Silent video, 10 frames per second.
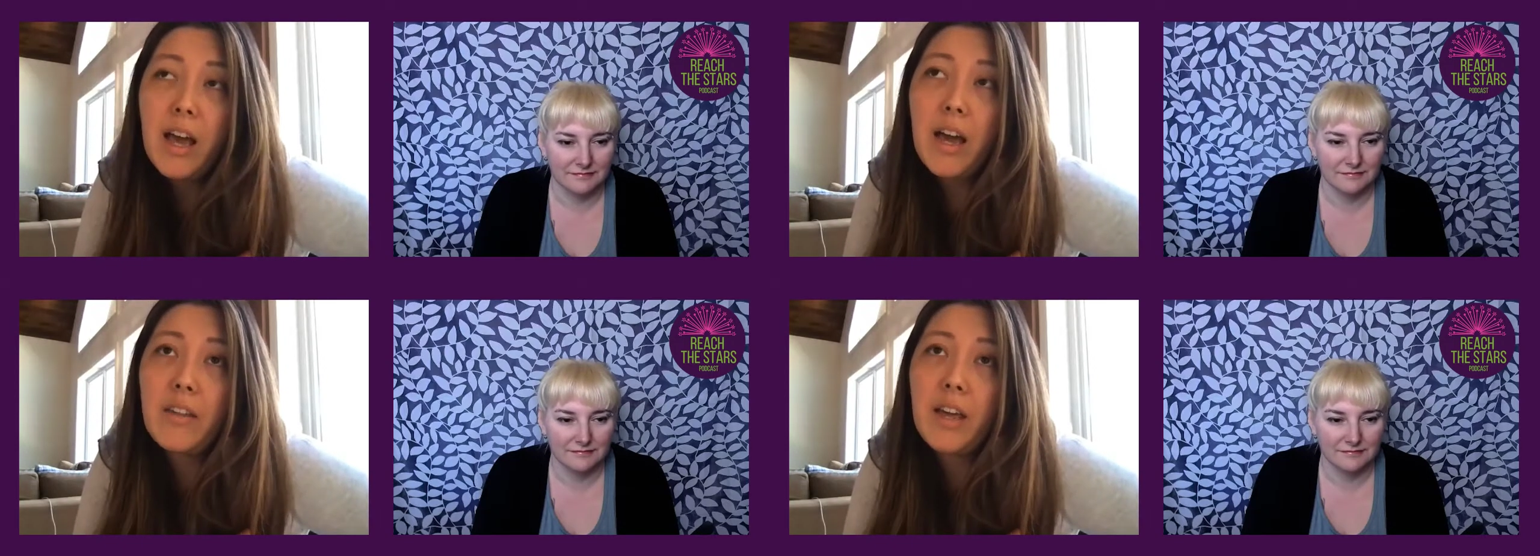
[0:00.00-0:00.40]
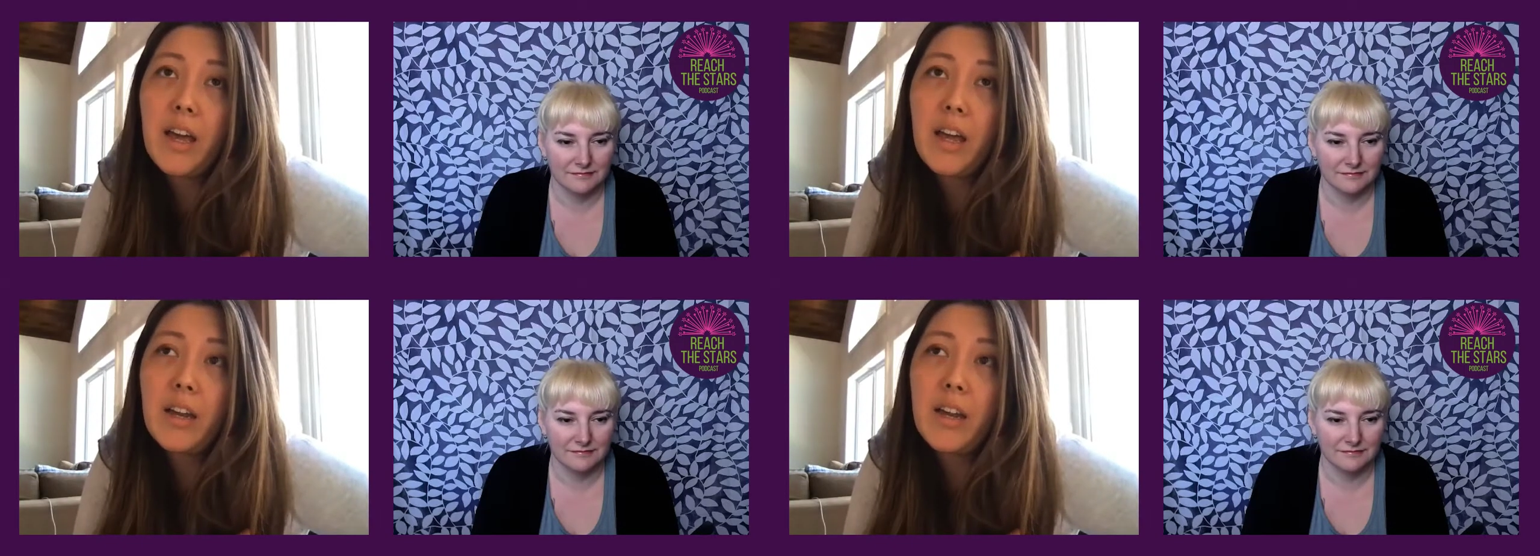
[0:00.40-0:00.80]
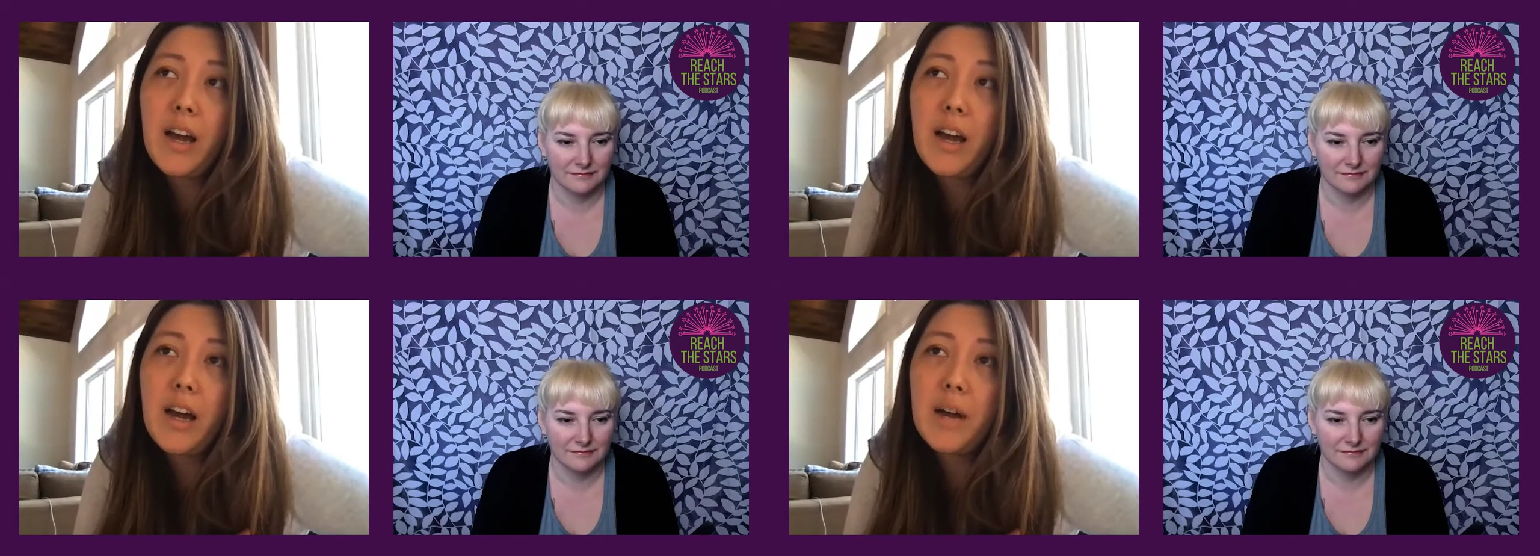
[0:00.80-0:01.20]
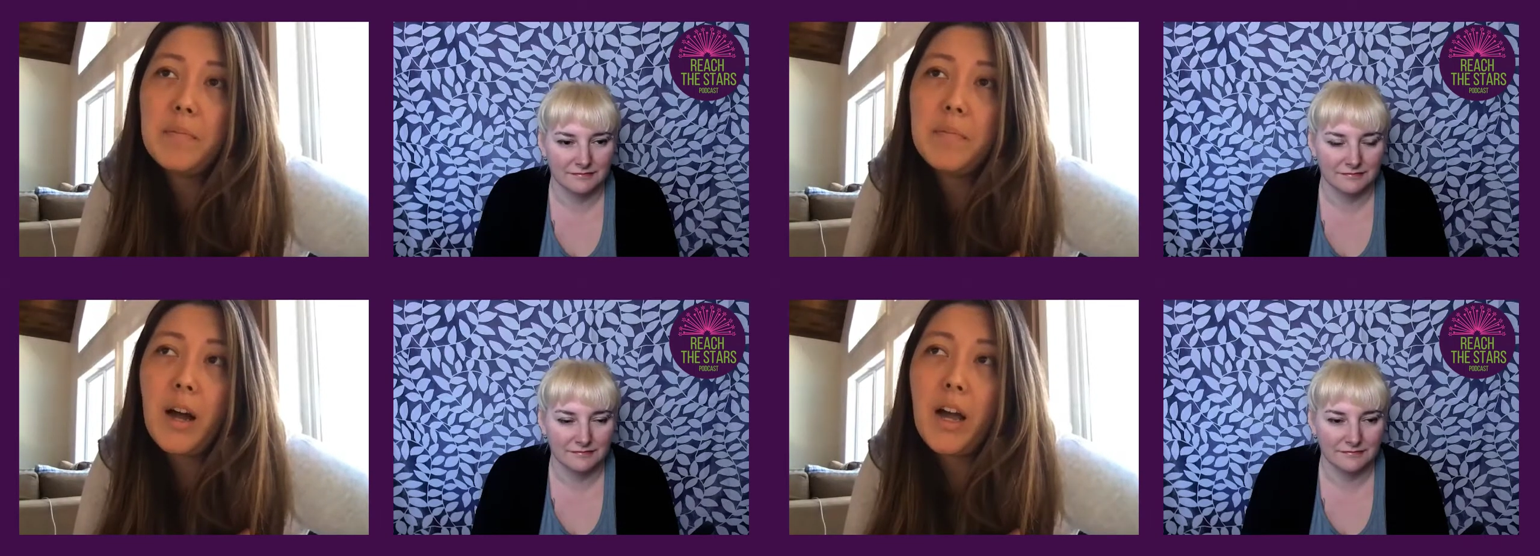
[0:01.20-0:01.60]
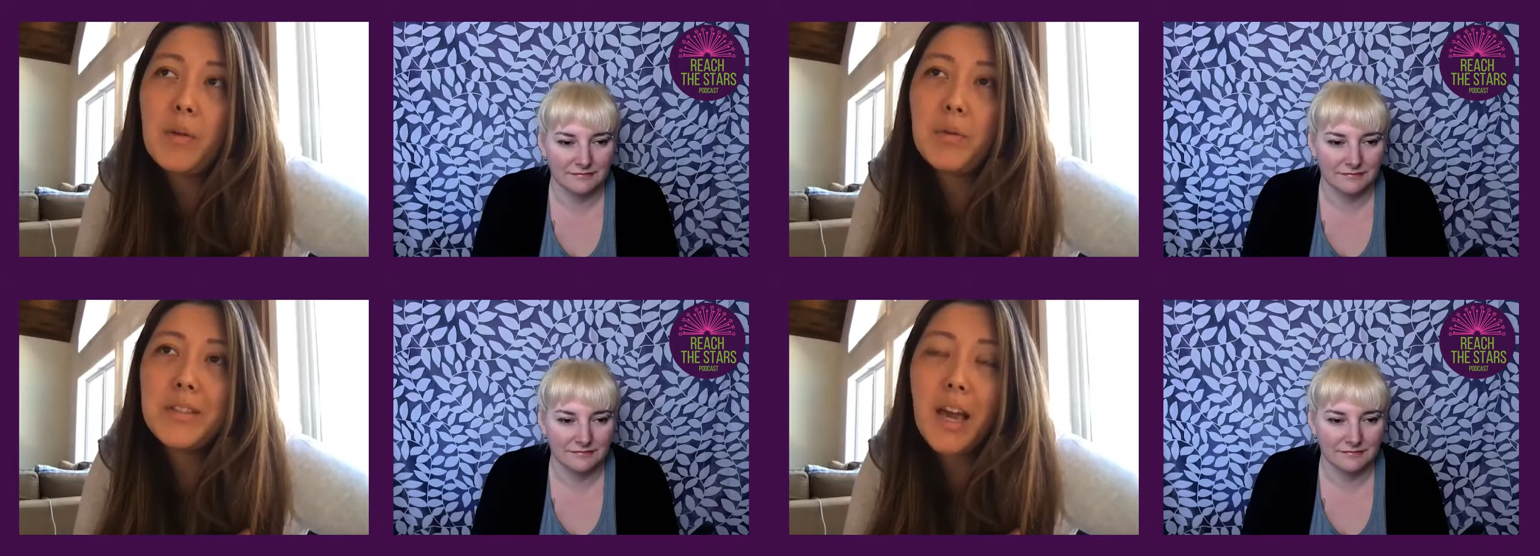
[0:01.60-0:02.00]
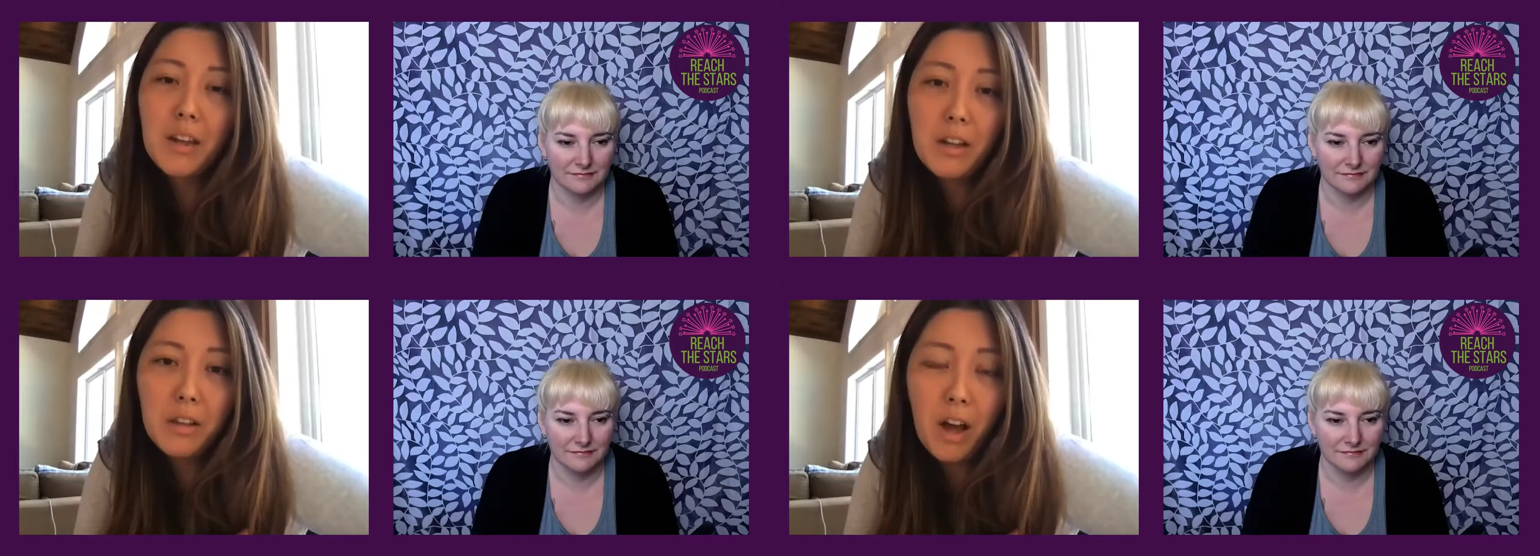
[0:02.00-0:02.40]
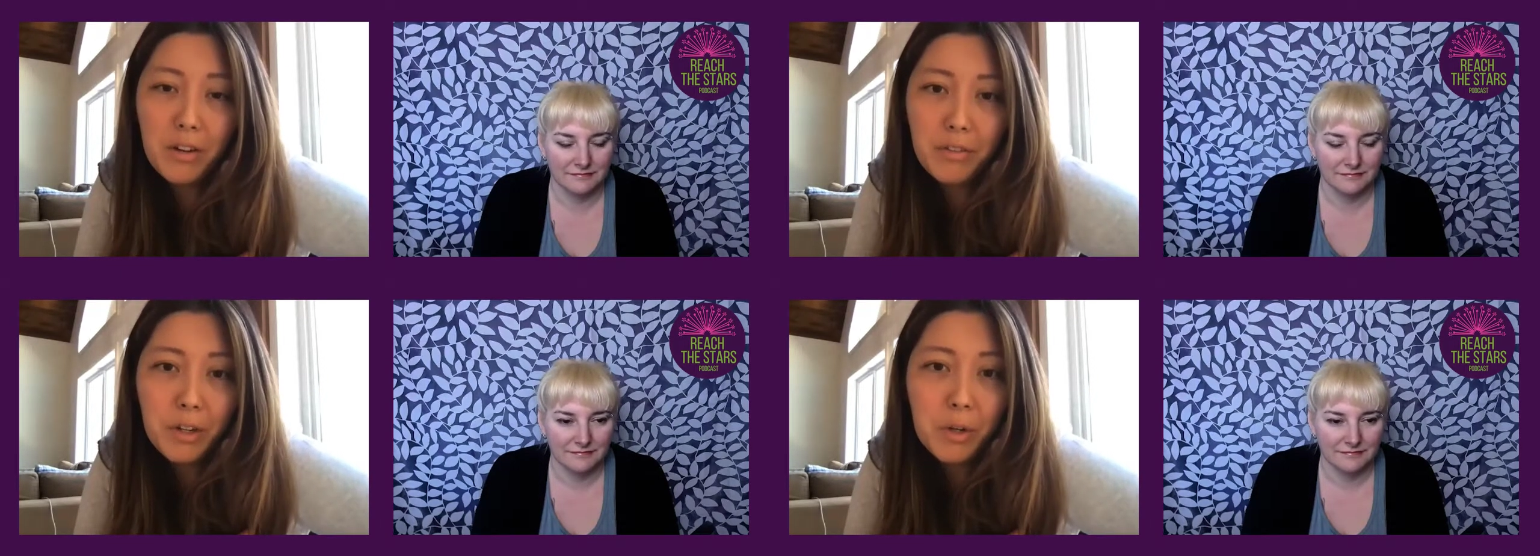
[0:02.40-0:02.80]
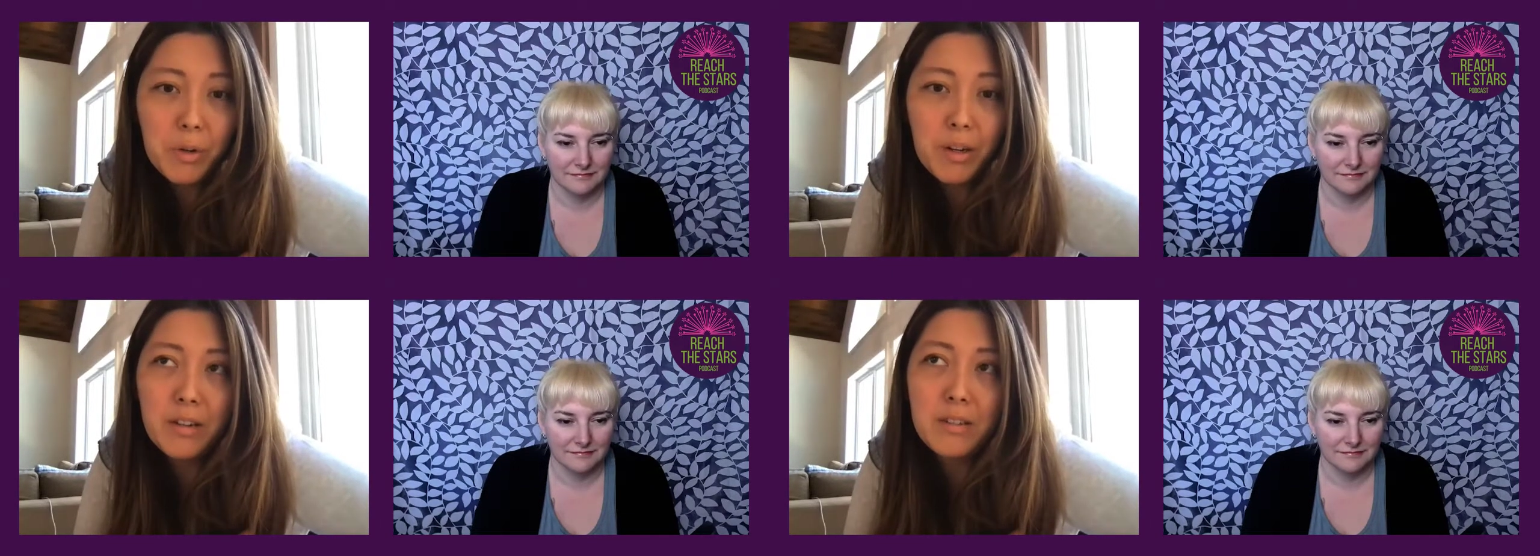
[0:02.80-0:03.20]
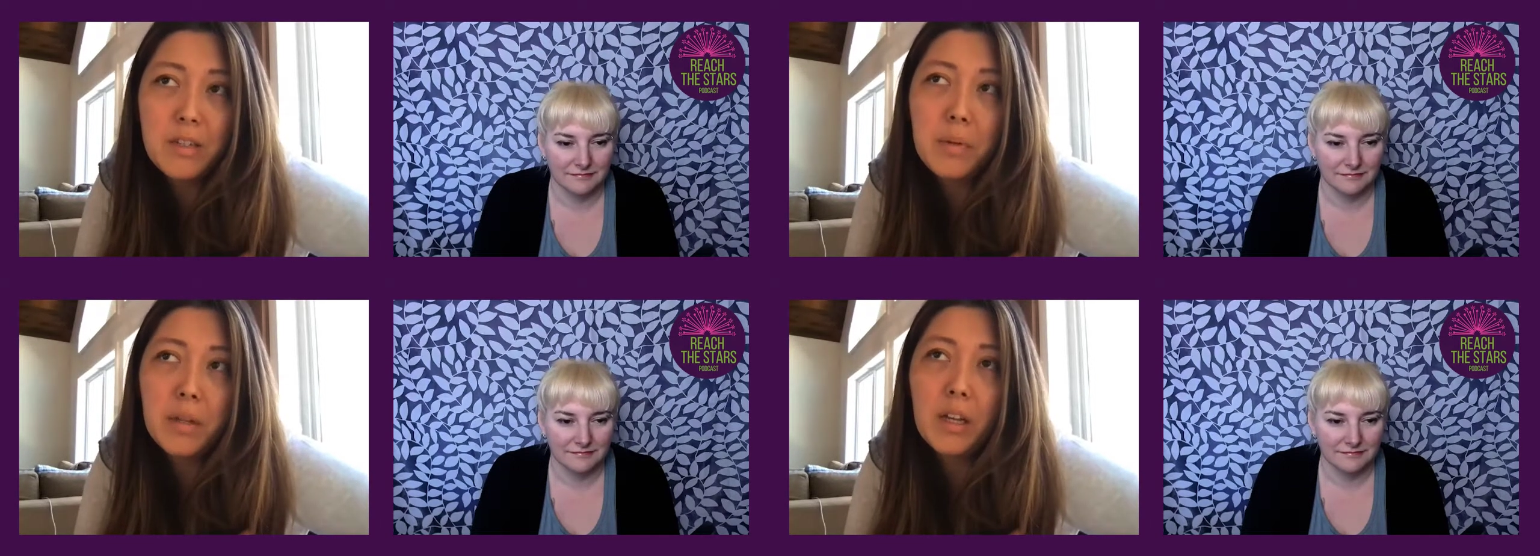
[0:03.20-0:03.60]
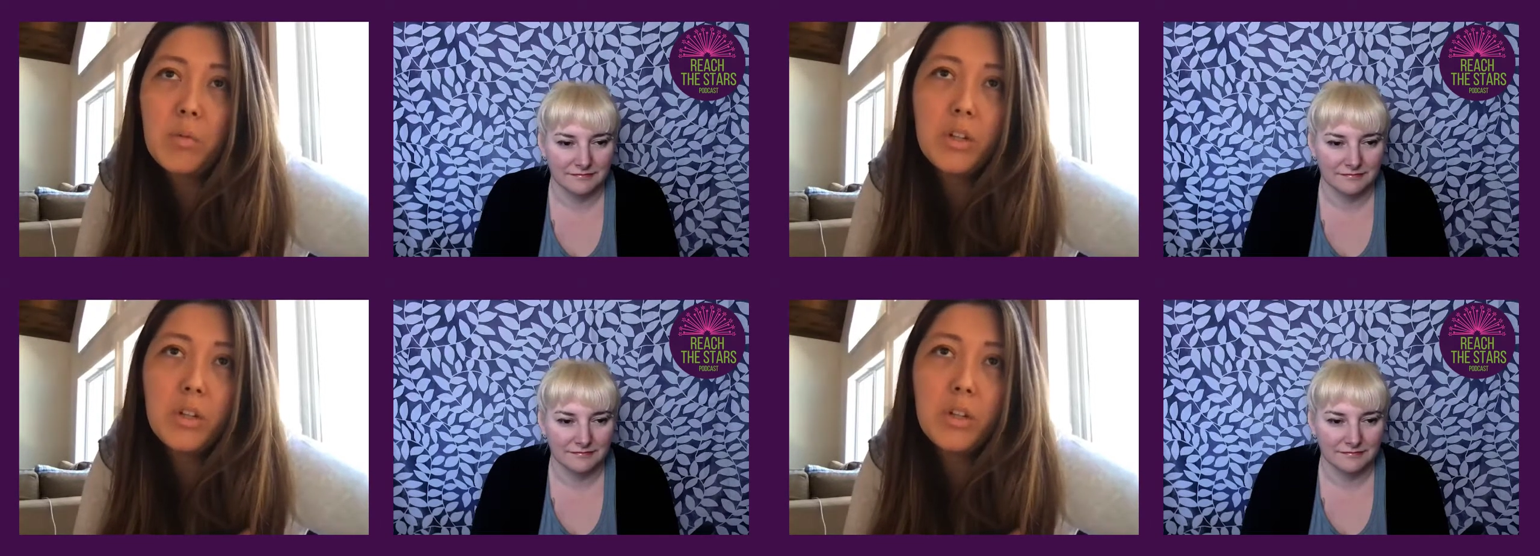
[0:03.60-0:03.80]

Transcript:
Speaker 1: And then um, I was getting a lot of inquiries to be like, well,